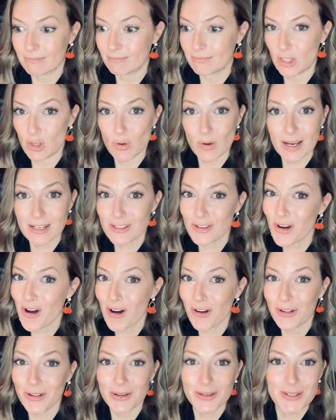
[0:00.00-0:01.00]
you guys know how
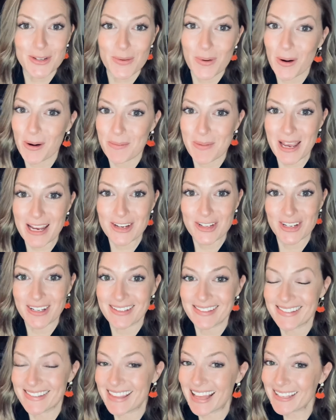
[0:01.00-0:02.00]
close you are to
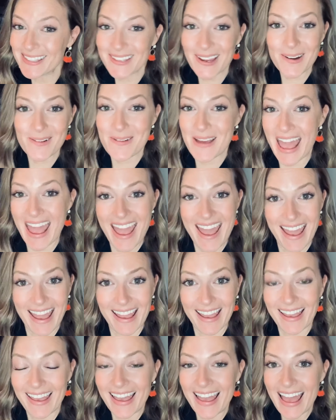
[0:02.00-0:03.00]
patients. That's not okay.